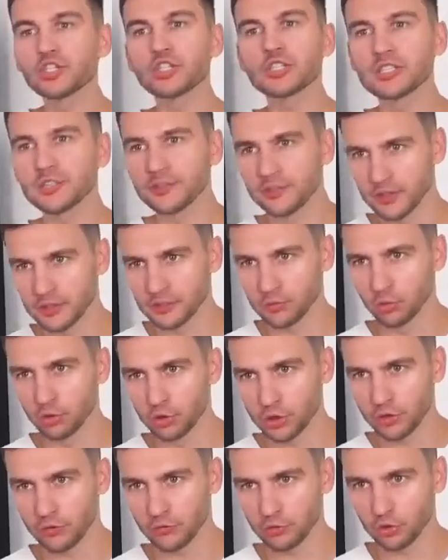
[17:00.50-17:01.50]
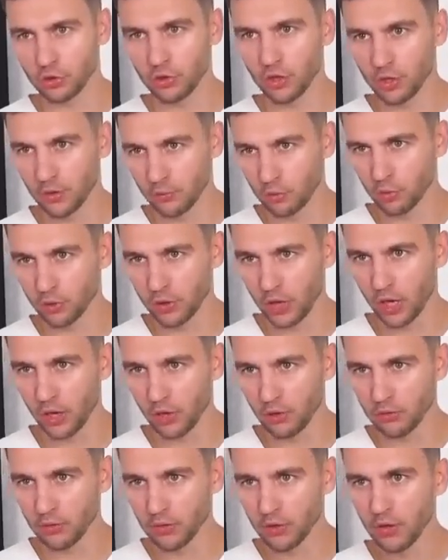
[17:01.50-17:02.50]
but in most cases I've
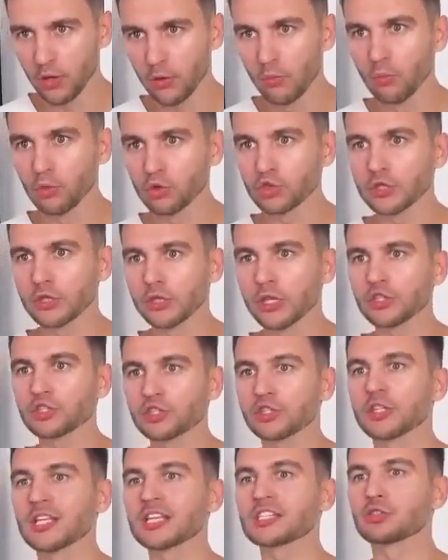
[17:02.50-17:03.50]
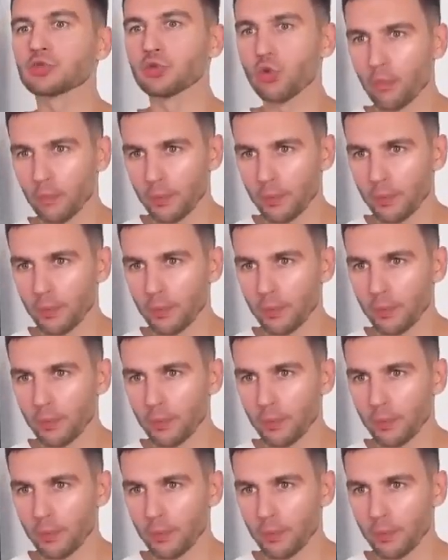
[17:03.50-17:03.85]
observed it's even possible to fully